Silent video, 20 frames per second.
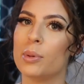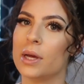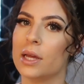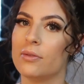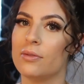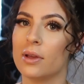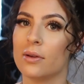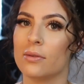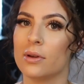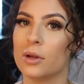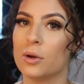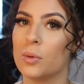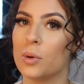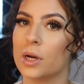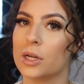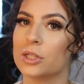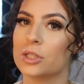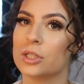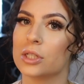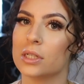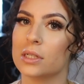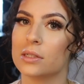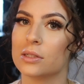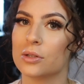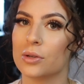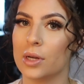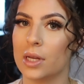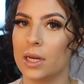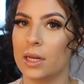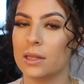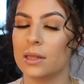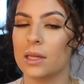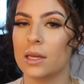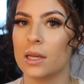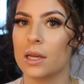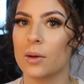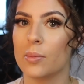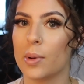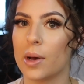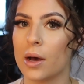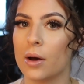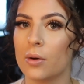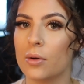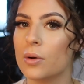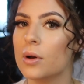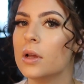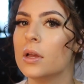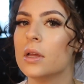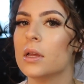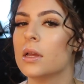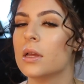But if you have any questions or anything about